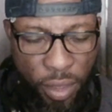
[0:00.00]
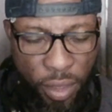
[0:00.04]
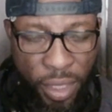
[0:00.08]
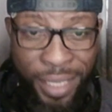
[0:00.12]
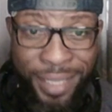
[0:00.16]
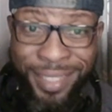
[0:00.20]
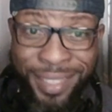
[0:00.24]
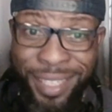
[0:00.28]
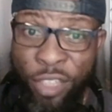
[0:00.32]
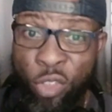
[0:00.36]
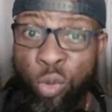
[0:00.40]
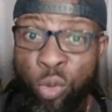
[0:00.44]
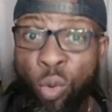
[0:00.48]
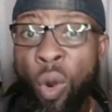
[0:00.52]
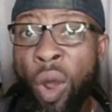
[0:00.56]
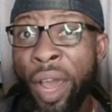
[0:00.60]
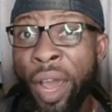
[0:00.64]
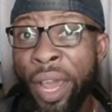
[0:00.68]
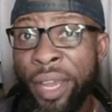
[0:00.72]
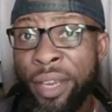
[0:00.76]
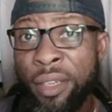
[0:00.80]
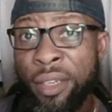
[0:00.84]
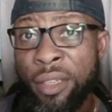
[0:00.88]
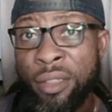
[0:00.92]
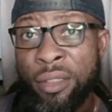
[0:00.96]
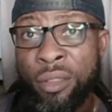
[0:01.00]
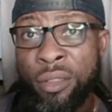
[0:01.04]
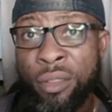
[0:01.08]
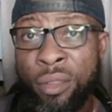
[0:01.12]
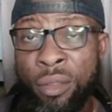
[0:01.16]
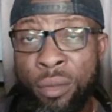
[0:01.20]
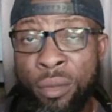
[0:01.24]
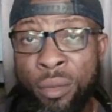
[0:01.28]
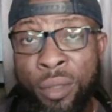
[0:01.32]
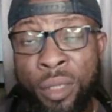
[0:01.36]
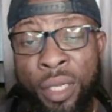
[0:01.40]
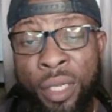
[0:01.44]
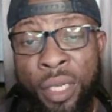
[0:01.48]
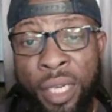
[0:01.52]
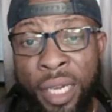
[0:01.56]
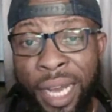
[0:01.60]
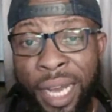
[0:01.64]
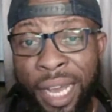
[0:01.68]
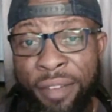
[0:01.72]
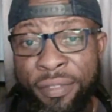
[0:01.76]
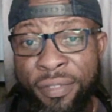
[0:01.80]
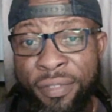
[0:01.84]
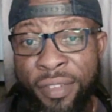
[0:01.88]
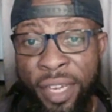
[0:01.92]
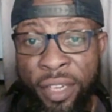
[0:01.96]
intertwined, you know,
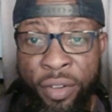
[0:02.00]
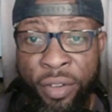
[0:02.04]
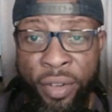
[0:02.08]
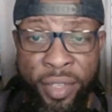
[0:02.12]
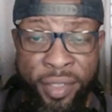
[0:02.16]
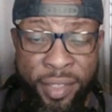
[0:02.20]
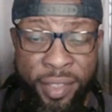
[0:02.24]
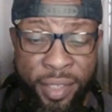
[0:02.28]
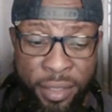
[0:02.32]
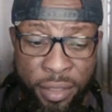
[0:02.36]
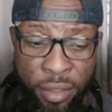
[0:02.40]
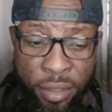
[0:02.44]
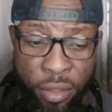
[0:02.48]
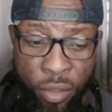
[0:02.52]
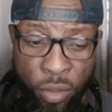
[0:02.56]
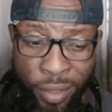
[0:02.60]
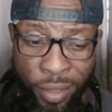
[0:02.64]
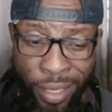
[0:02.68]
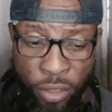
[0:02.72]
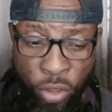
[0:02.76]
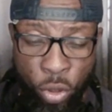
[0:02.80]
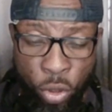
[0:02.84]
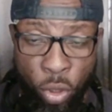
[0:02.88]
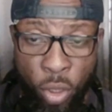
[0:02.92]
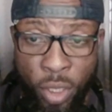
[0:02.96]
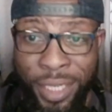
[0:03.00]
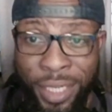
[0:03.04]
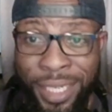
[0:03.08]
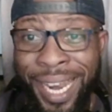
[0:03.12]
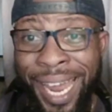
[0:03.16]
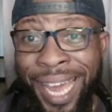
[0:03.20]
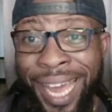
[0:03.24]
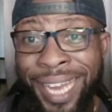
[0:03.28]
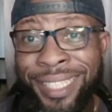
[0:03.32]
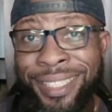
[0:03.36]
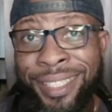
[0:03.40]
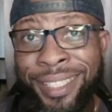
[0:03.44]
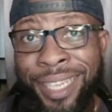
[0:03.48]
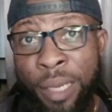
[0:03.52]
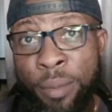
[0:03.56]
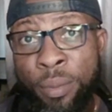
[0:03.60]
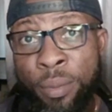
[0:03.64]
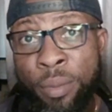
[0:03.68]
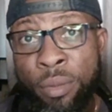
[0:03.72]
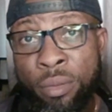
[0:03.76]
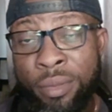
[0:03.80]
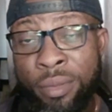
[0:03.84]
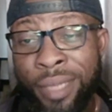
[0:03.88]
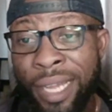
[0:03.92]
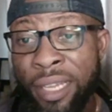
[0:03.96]
I feel like created, you know, that sonic landscape
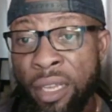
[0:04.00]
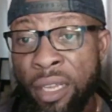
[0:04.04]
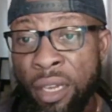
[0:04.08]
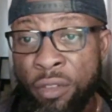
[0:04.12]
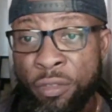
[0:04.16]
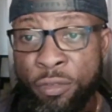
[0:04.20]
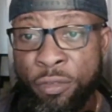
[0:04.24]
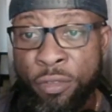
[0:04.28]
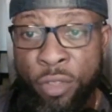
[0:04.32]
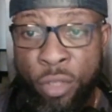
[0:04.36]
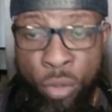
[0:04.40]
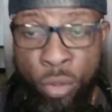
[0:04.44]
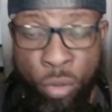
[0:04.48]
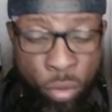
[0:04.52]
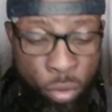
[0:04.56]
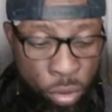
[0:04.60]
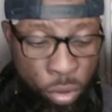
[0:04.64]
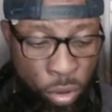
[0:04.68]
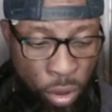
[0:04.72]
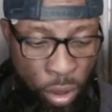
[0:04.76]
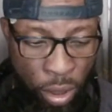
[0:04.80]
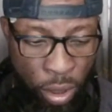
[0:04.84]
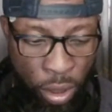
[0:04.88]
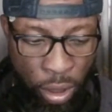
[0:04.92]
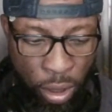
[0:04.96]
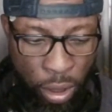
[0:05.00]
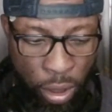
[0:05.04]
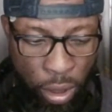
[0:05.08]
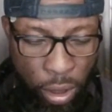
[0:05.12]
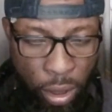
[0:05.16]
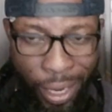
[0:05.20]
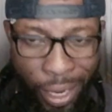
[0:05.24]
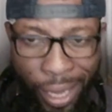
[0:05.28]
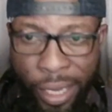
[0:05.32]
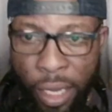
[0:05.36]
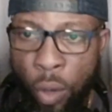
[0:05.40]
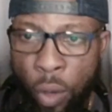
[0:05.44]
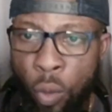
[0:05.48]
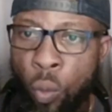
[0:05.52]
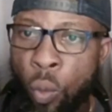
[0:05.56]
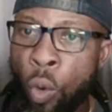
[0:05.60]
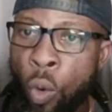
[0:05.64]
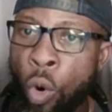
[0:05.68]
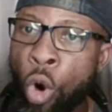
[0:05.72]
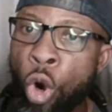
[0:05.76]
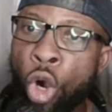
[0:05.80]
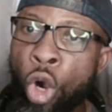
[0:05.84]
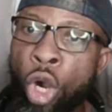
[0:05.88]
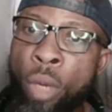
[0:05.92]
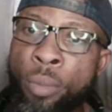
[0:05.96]
that feels like a
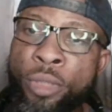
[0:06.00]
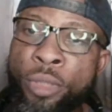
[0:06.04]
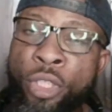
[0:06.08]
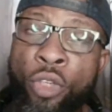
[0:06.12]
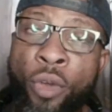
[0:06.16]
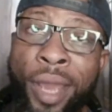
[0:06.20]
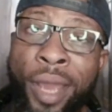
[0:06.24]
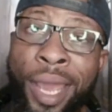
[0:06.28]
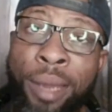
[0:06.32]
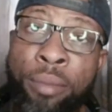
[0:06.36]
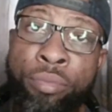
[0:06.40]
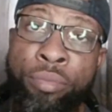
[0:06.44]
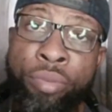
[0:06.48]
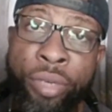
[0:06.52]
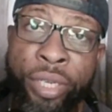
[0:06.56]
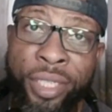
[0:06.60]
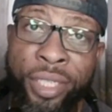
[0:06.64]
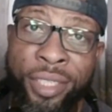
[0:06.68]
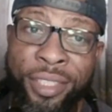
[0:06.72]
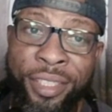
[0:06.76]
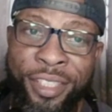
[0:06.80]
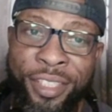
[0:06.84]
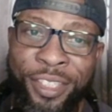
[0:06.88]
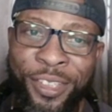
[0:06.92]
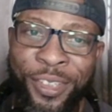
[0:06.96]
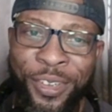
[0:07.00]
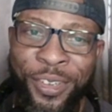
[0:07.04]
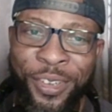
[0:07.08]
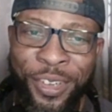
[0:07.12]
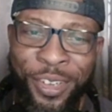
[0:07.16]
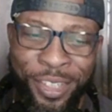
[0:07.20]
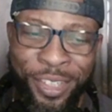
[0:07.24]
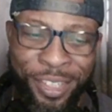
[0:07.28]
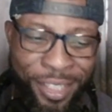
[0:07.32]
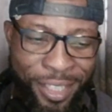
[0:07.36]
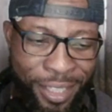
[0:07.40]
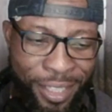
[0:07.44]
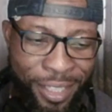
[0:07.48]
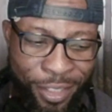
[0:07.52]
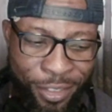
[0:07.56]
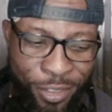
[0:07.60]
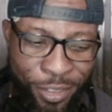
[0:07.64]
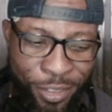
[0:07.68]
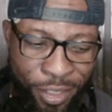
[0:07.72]
warm, you know, embrace, you know, on a